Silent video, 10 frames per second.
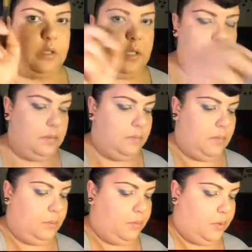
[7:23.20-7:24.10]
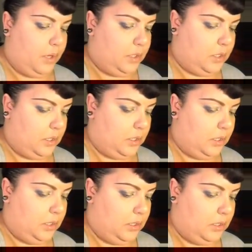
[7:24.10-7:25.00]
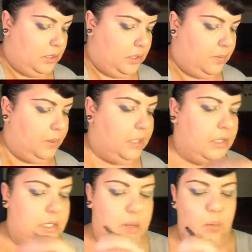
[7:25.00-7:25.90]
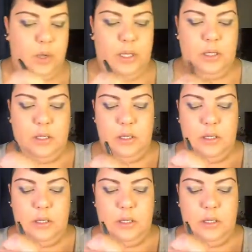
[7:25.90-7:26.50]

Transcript: Take my brush, dip it into that white,